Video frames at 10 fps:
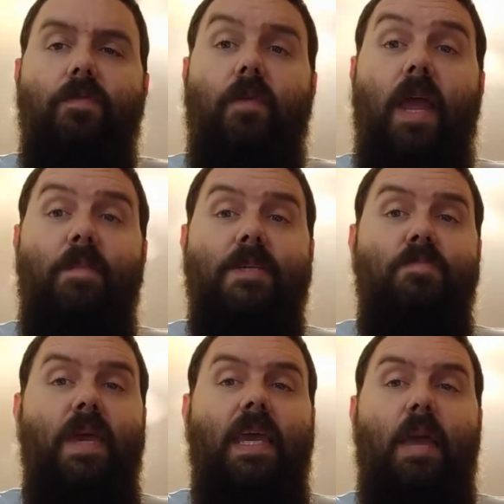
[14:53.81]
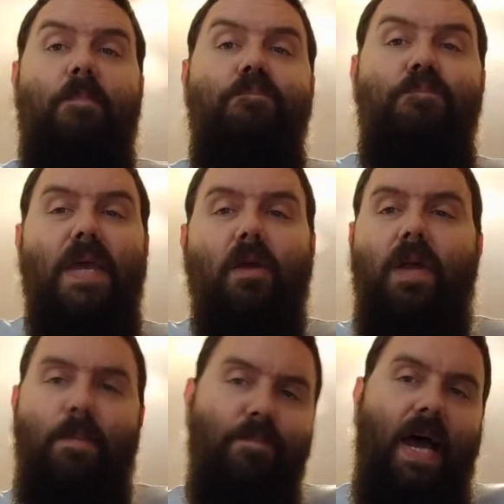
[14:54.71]
frame as being a bigger
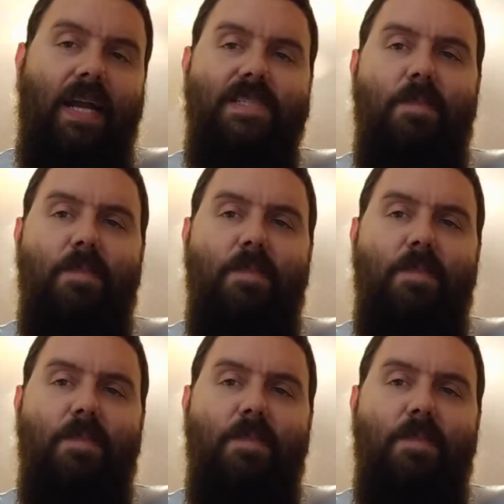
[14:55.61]
impact,